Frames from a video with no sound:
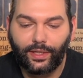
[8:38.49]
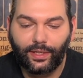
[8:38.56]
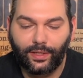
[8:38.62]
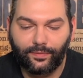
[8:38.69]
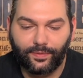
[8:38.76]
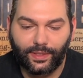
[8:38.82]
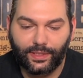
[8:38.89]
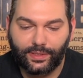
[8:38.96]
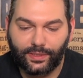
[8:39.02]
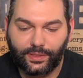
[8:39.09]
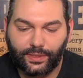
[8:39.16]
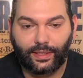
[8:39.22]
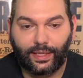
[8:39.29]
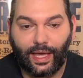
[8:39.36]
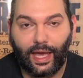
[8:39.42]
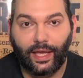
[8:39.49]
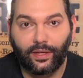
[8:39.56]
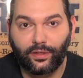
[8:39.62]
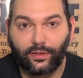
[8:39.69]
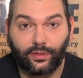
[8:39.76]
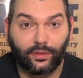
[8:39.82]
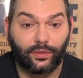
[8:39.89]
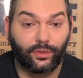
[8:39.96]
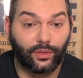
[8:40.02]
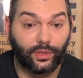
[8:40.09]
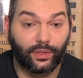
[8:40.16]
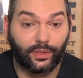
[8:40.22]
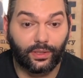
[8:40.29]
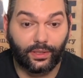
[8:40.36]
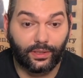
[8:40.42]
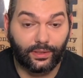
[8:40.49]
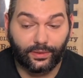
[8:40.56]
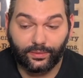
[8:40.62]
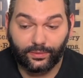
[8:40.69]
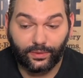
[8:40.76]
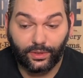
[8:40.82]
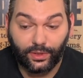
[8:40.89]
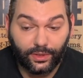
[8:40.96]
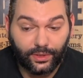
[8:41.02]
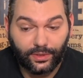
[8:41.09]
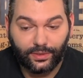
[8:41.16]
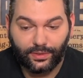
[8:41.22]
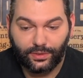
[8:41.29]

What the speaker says: if this can or could